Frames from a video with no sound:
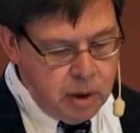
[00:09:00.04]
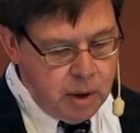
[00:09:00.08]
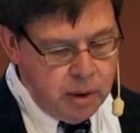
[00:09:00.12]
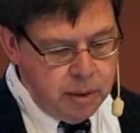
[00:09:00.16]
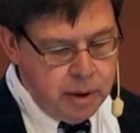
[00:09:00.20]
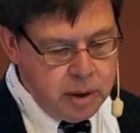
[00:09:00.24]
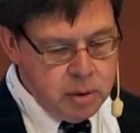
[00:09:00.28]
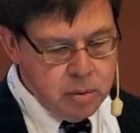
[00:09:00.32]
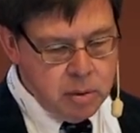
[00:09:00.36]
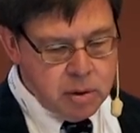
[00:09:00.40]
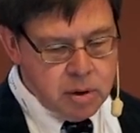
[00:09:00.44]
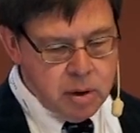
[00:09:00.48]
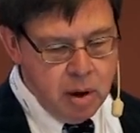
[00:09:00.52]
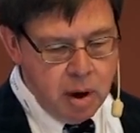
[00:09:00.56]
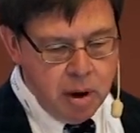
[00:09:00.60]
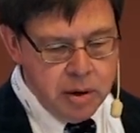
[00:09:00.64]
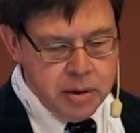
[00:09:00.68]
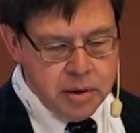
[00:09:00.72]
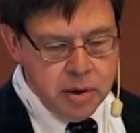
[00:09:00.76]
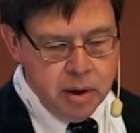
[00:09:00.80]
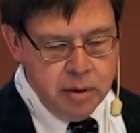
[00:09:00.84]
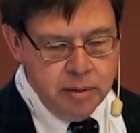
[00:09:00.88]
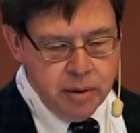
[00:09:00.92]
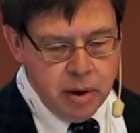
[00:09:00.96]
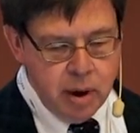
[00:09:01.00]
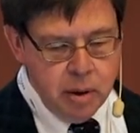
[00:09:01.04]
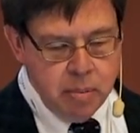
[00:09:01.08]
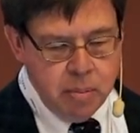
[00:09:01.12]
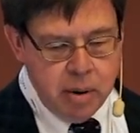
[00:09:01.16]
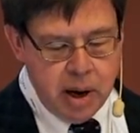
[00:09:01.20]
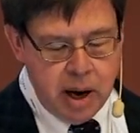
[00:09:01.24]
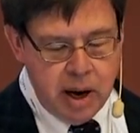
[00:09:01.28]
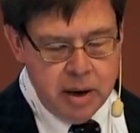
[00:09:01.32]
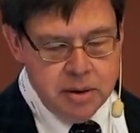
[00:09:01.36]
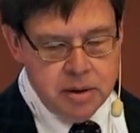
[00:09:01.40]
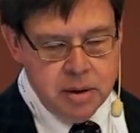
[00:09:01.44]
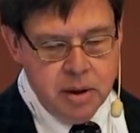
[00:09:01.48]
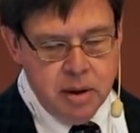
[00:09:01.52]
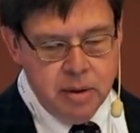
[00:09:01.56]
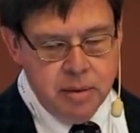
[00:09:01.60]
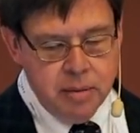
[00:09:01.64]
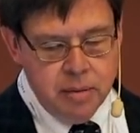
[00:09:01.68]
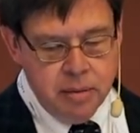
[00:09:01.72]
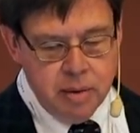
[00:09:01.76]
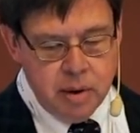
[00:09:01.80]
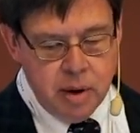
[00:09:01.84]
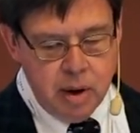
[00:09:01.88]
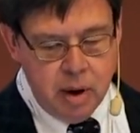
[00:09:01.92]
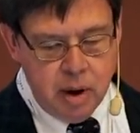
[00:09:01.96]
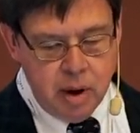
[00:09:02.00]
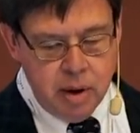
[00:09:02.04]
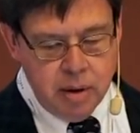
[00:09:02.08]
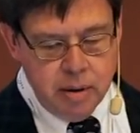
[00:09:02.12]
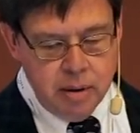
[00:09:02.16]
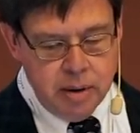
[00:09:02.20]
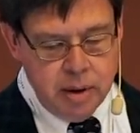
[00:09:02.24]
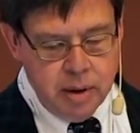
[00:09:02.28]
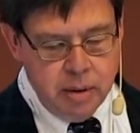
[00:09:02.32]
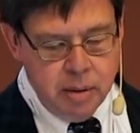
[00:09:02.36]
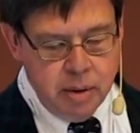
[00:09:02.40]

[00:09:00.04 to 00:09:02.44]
this was largely very positive. We